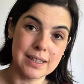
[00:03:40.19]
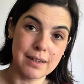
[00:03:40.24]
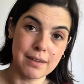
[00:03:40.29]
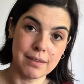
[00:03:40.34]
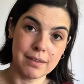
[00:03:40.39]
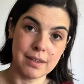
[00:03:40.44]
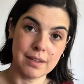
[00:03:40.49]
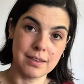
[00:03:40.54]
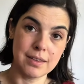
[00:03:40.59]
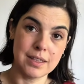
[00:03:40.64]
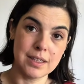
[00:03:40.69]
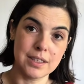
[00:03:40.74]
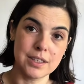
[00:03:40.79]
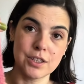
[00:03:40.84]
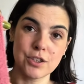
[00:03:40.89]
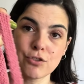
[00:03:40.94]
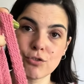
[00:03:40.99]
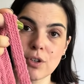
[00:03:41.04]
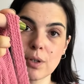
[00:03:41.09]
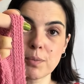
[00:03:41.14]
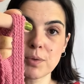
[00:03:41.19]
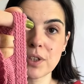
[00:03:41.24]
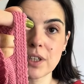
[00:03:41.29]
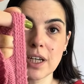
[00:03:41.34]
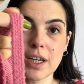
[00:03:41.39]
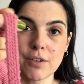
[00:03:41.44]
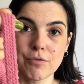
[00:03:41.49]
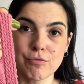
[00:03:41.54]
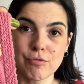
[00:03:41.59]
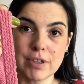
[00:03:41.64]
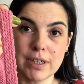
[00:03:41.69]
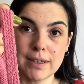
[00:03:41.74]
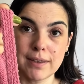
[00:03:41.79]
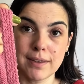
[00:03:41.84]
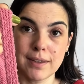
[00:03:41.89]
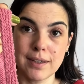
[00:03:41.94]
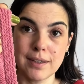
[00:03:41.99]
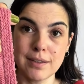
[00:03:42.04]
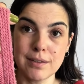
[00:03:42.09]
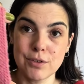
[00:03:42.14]
that this straps are really
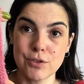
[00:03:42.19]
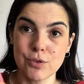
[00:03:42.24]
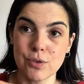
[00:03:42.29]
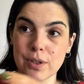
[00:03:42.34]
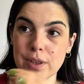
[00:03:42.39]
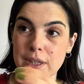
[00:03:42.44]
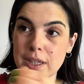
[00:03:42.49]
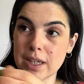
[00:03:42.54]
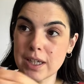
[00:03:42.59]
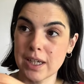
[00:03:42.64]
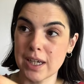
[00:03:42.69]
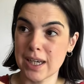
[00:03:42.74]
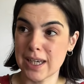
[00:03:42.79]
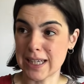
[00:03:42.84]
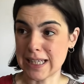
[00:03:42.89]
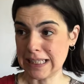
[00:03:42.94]
thin, so I think